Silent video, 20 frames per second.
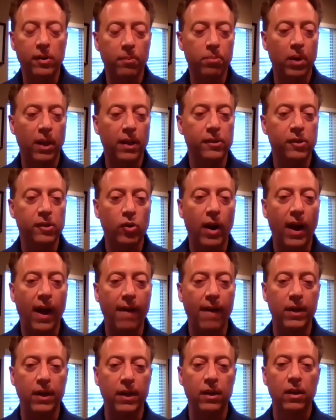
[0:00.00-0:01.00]
places are
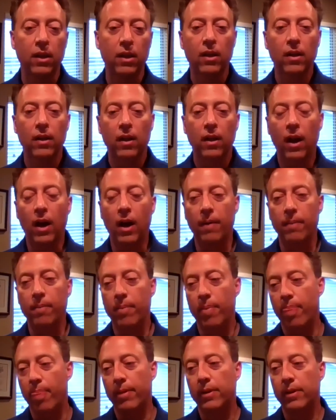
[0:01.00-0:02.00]
having
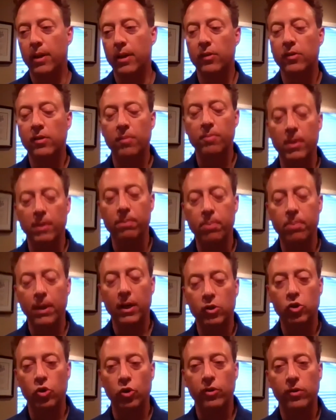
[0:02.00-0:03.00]
kids submit
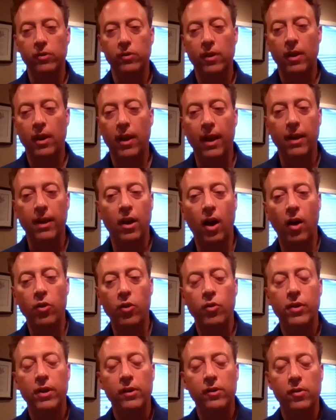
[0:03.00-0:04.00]
pictures and other
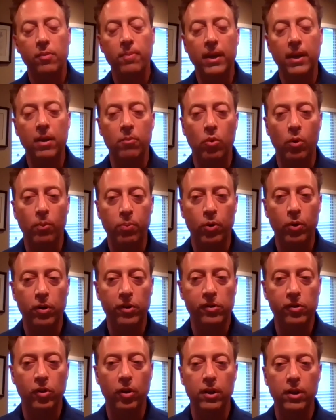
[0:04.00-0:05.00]
things to make it more
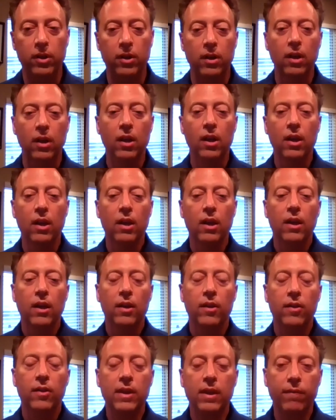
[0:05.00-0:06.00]
personal. And
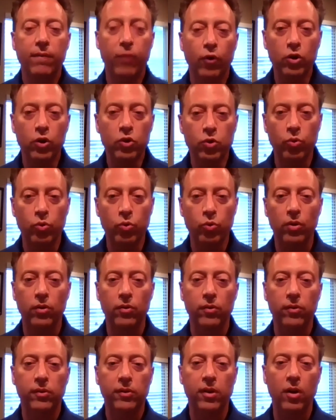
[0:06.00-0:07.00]
the virtual
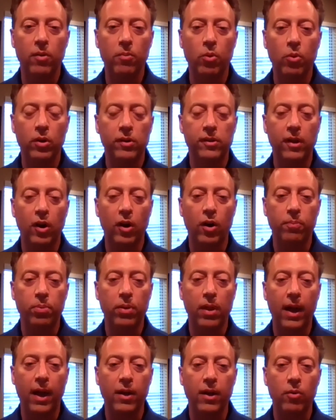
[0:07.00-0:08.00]
ceremonies that are
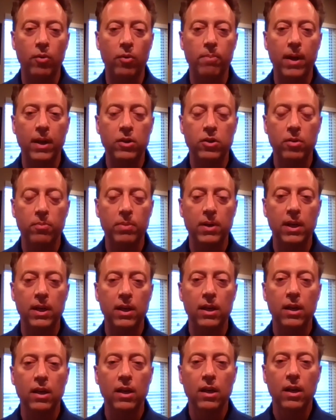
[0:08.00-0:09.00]
planned are meant to
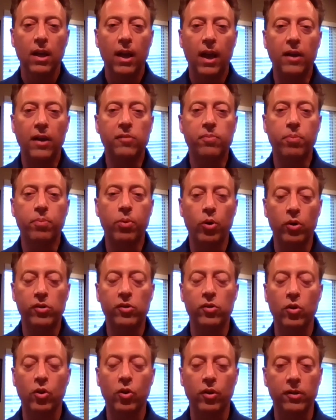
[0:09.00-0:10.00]
be as
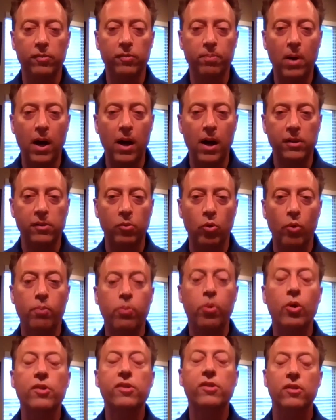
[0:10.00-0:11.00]
personal as possible, or
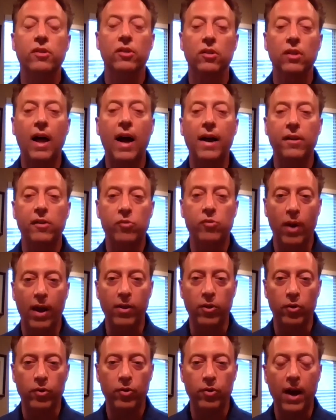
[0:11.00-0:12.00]
personalized
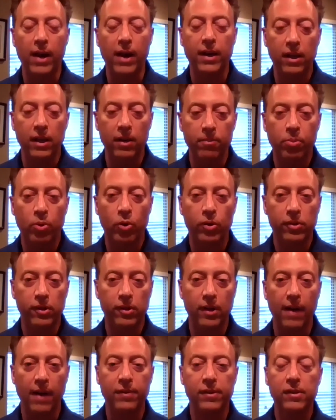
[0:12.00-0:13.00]
rather. They're not in person,
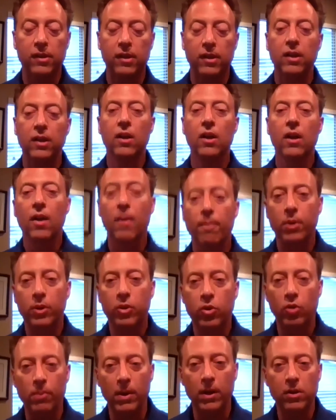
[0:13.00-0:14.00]
obviously, but
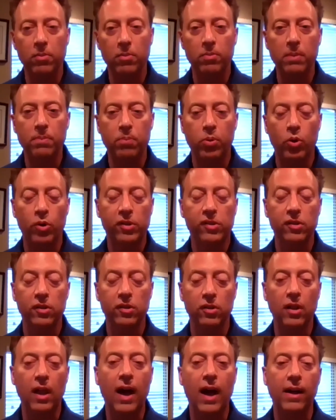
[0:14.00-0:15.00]
they're meant to be
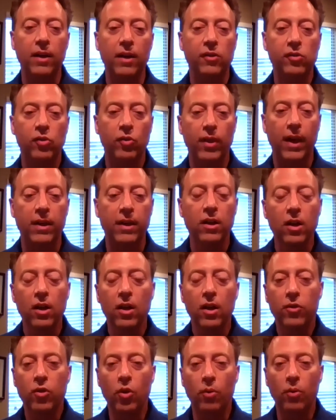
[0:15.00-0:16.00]
personalized so that
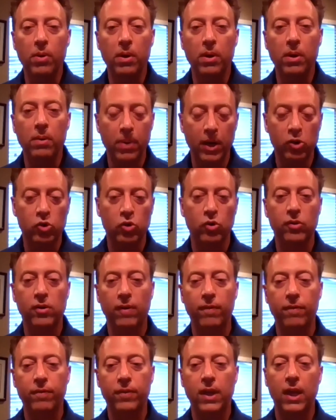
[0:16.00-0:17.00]
there'll be pictures
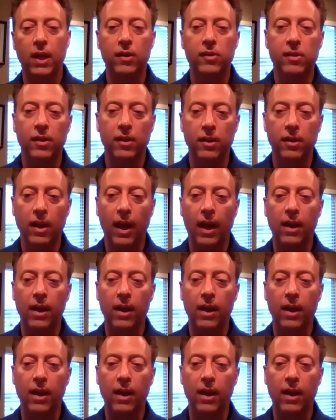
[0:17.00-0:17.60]
of kids and